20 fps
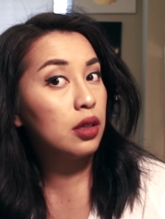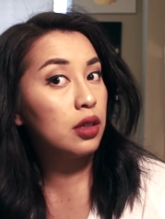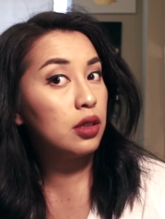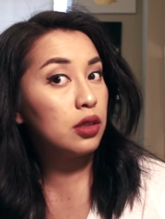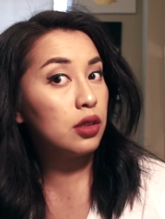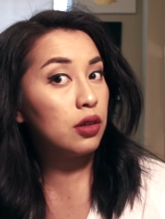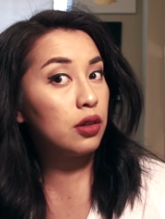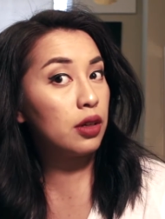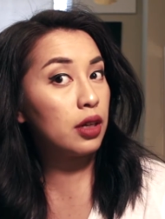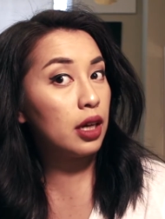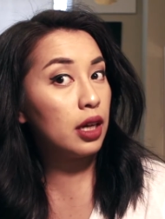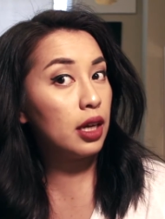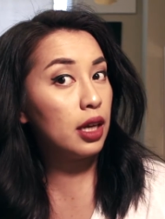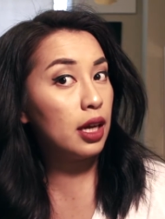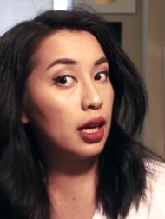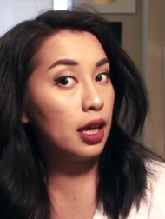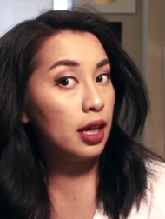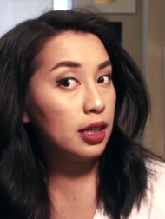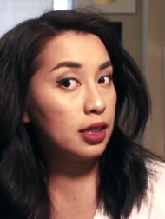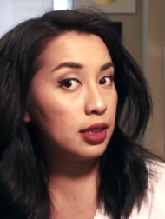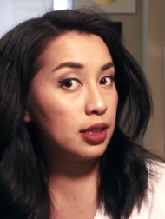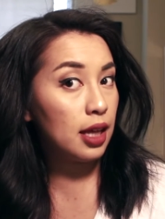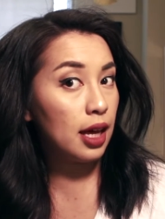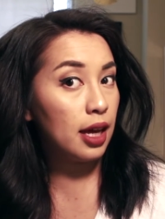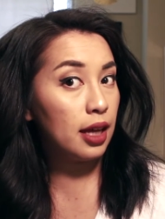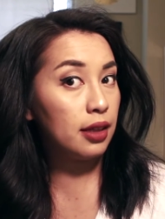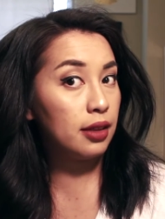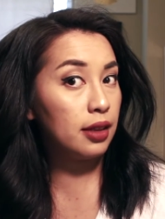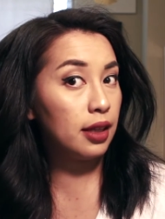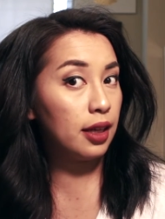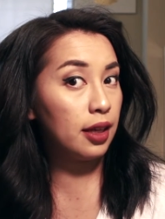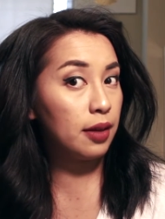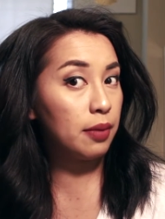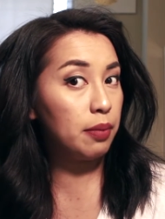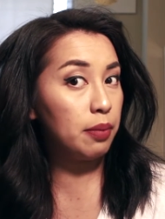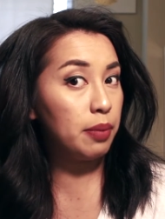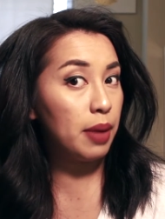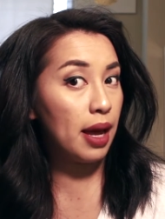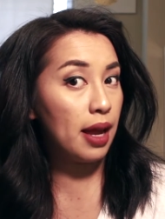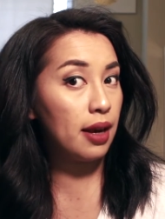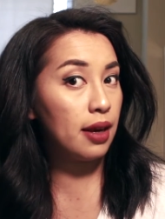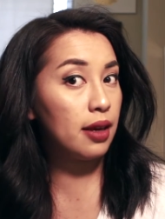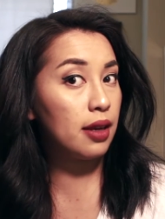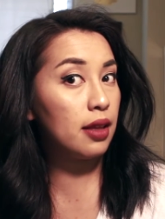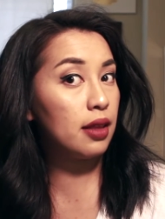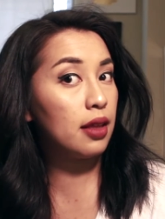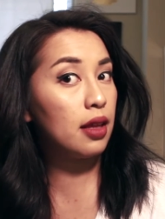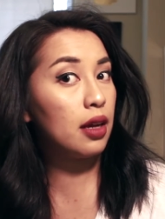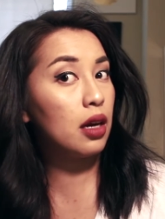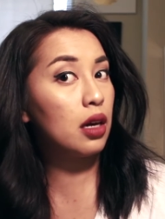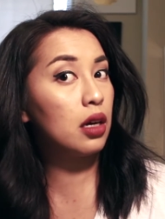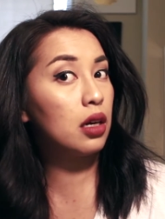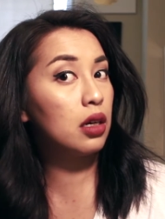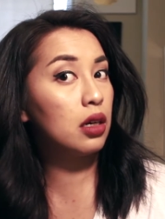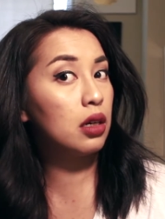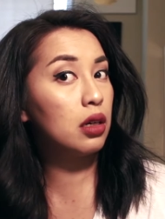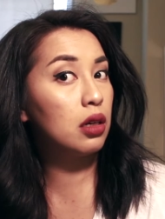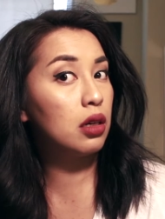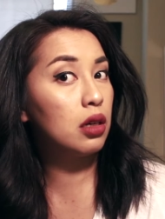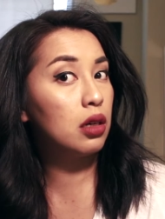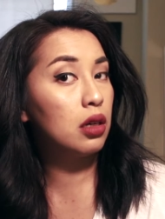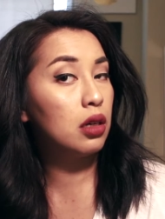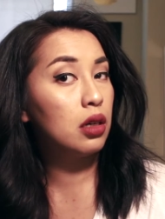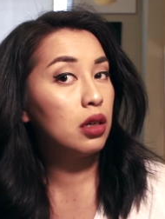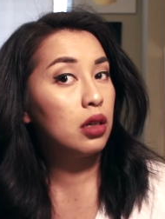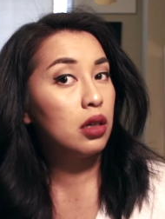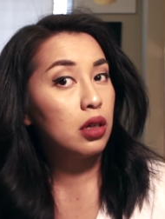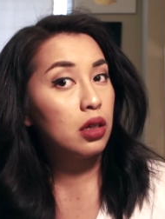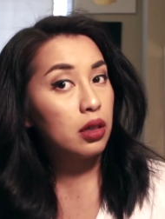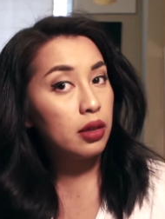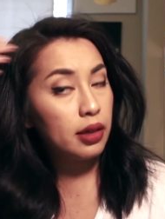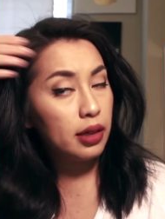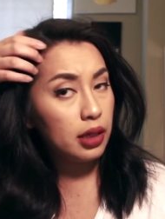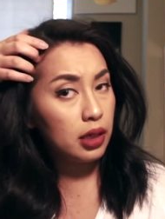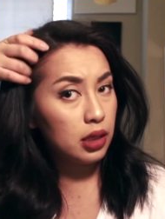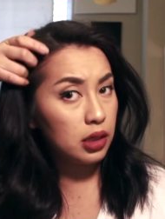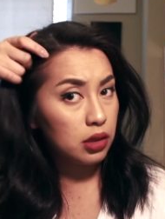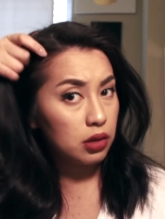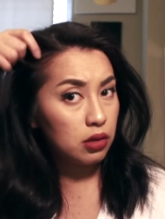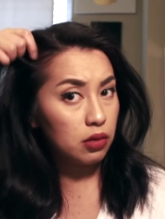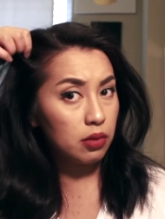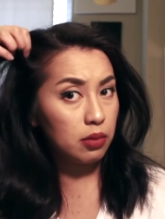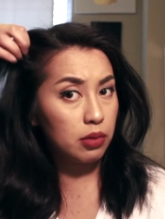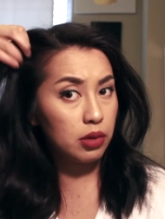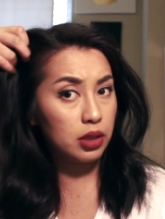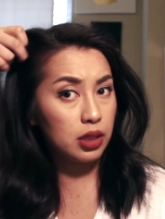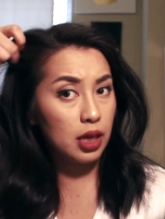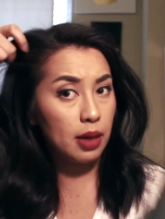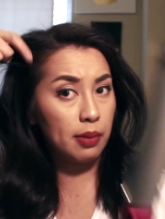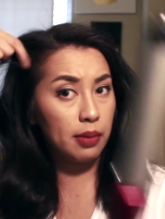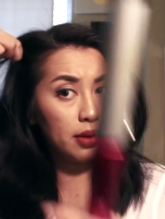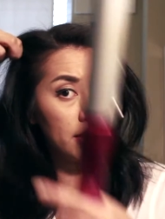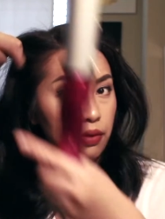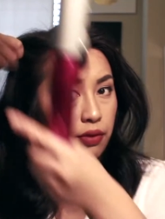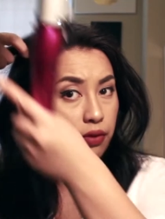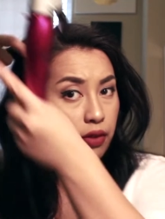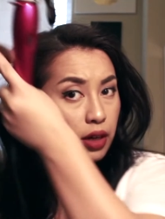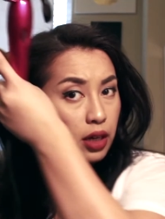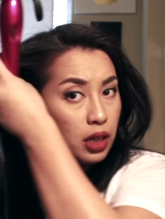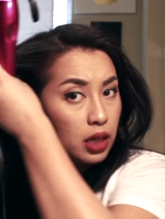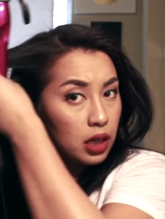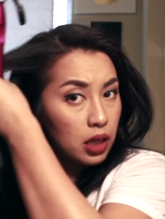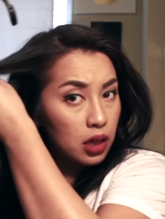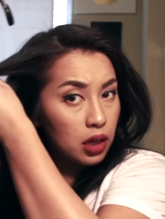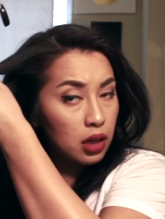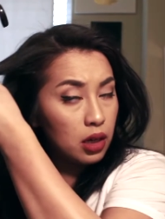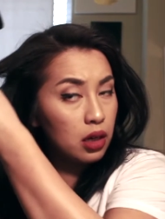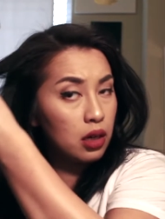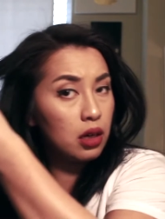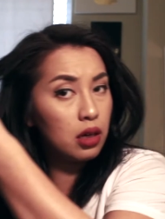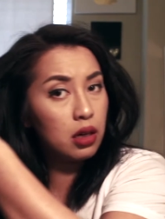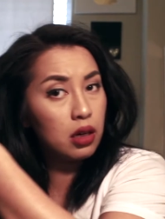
So it kind of has that like bend in there. I'm going to do it one more time on the front here.